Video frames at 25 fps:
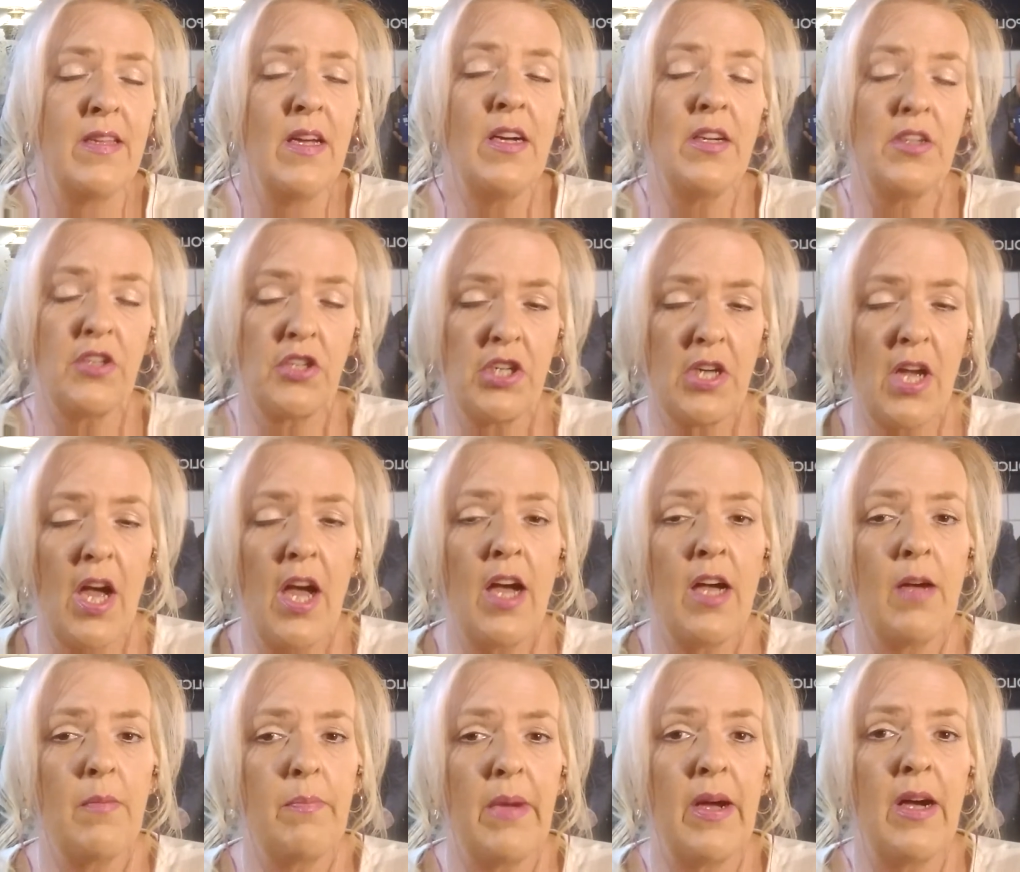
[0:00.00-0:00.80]

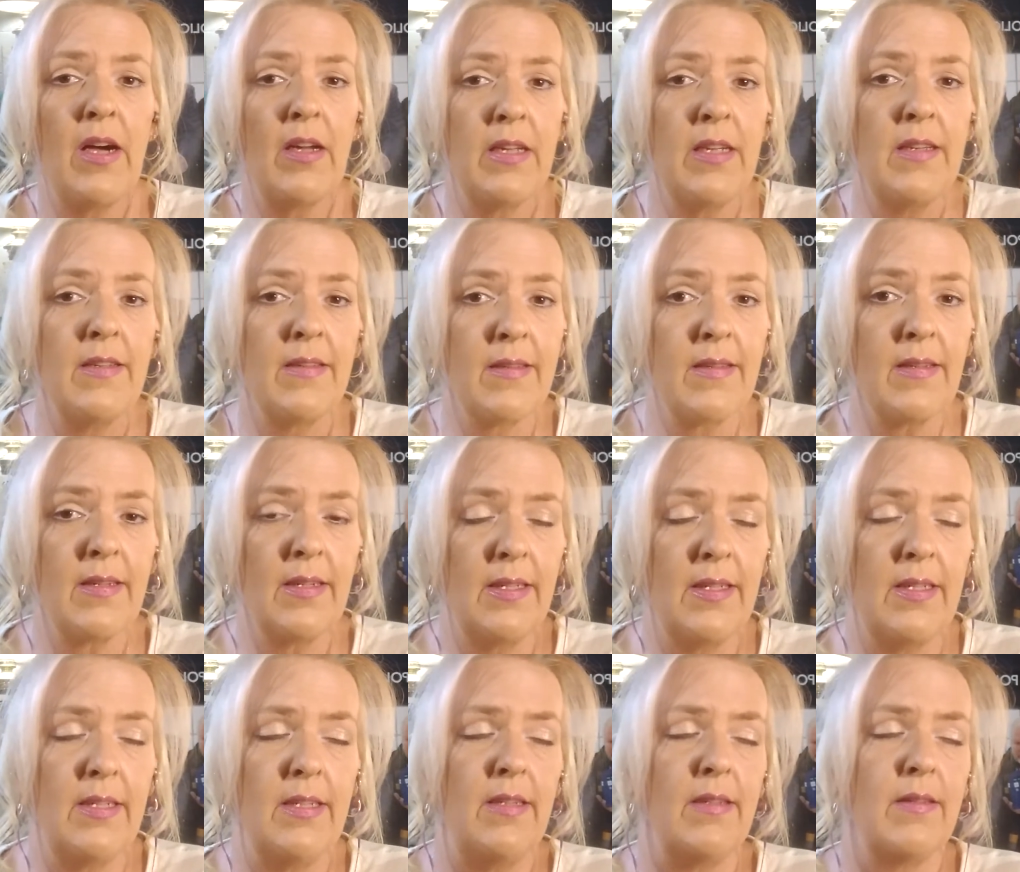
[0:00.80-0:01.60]
shy about his
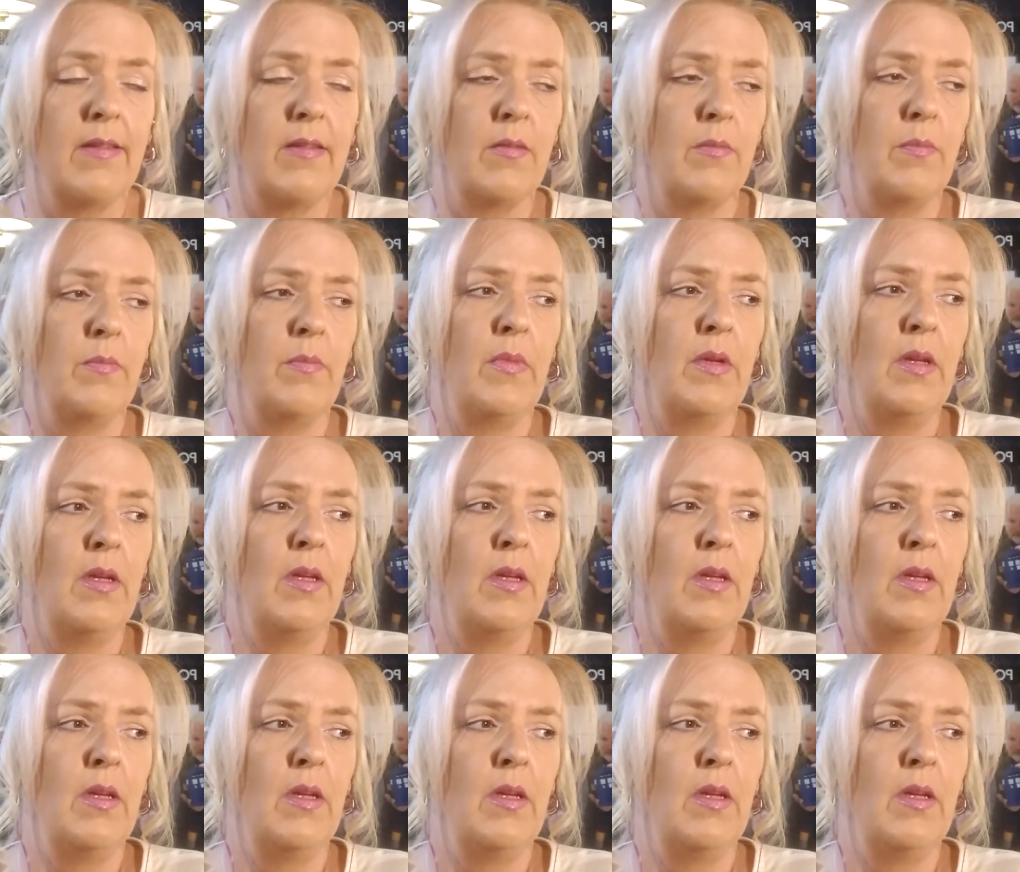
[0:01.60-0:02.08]
sleaze.